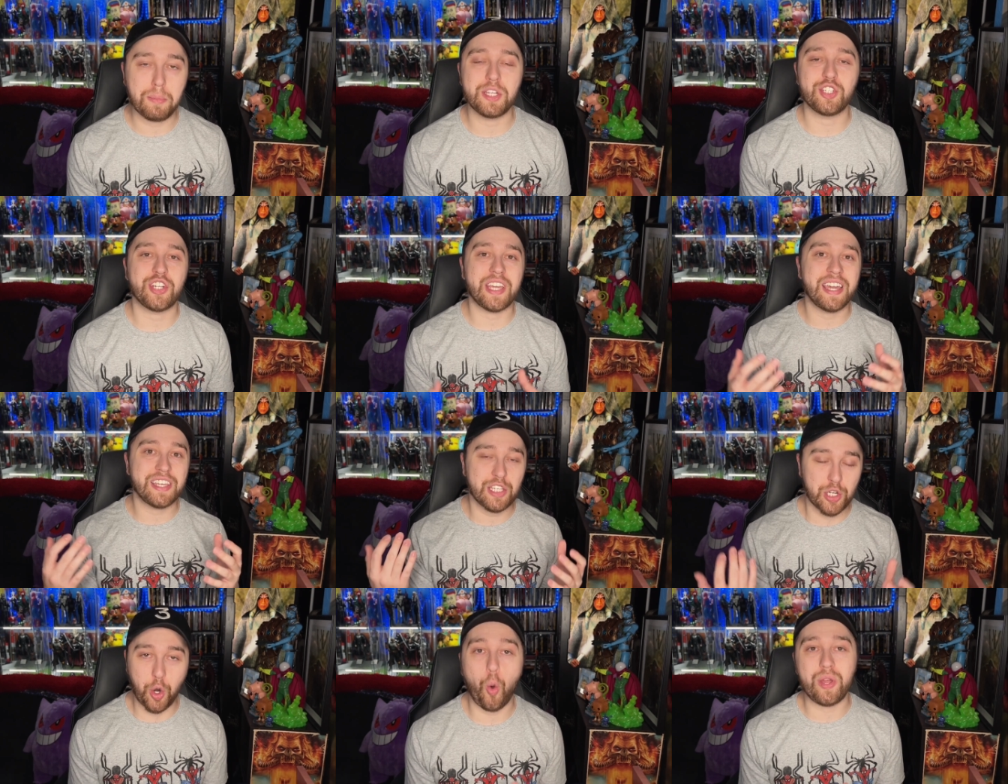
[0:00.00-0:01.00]
binging it.
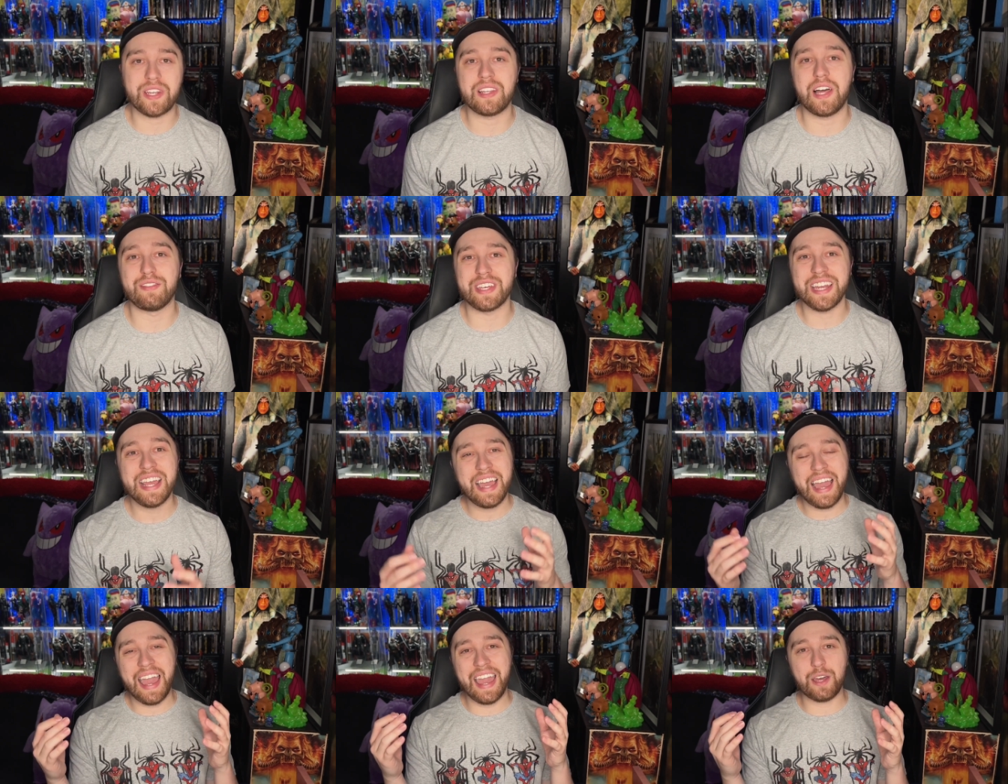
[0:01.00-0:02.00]
You're going to love it.
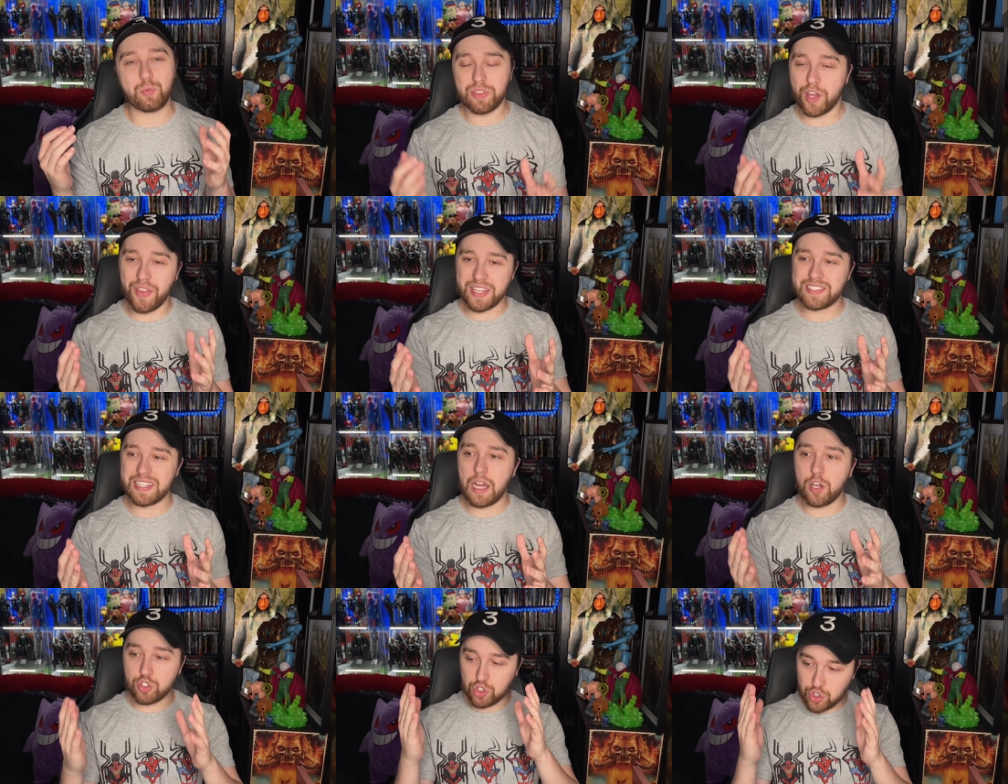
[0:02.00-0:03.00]
And with all that said,
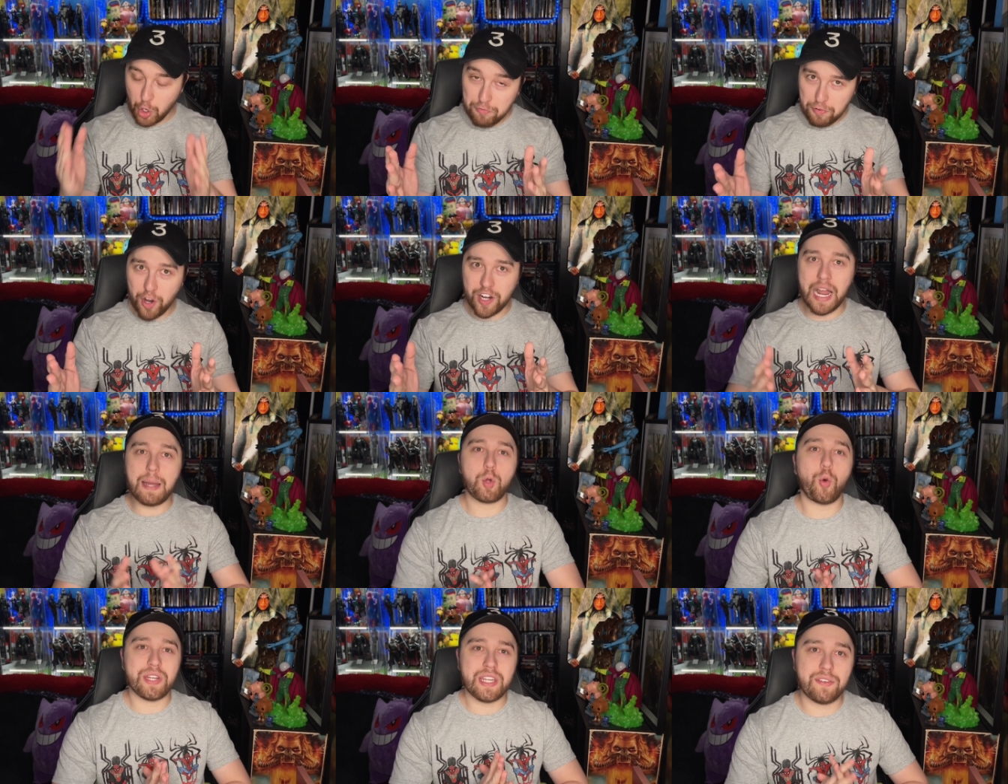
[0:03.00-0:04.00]
so far, I'm
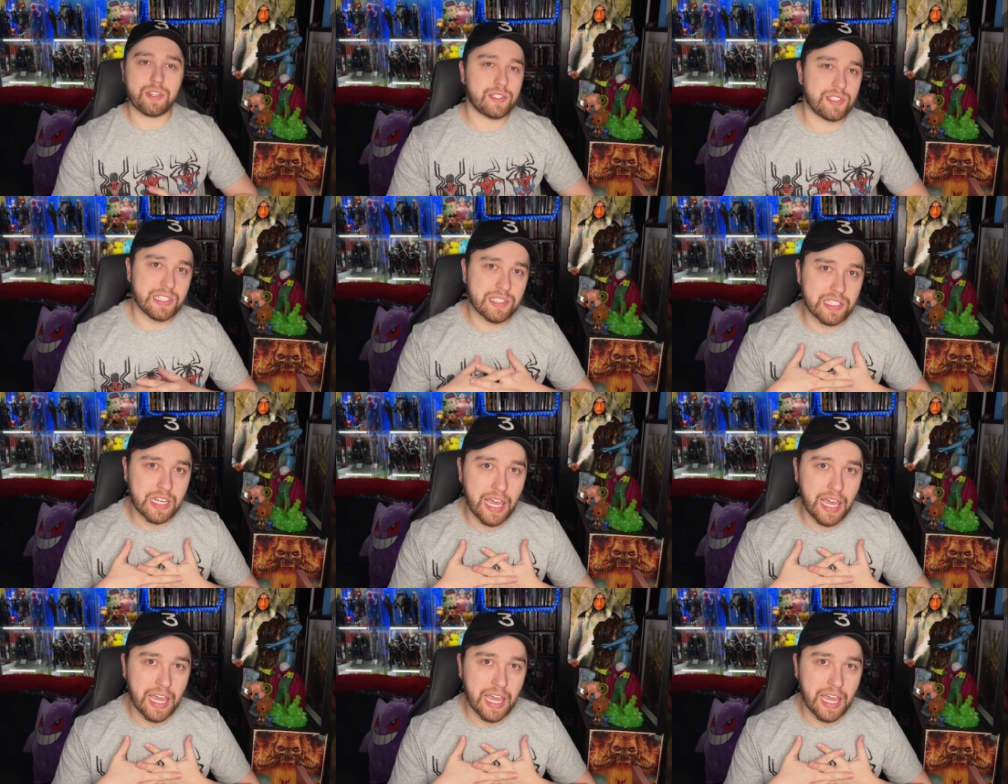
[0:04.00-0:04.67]
going to give this season